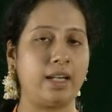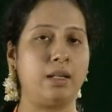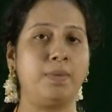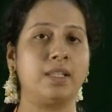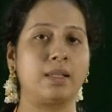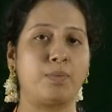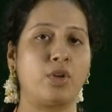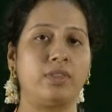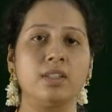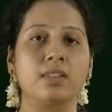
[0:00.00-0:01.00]
depends
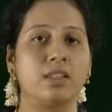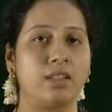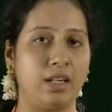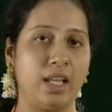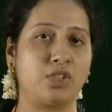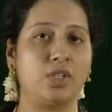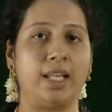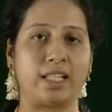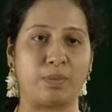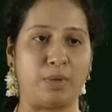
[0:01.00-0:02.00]
upon this relational
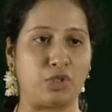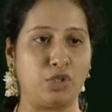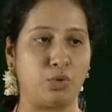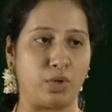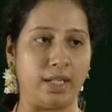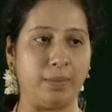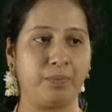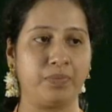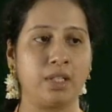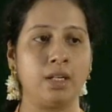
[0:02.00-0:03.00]
expression only.
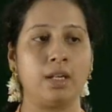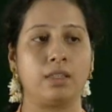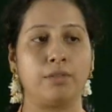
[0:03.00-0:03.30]
The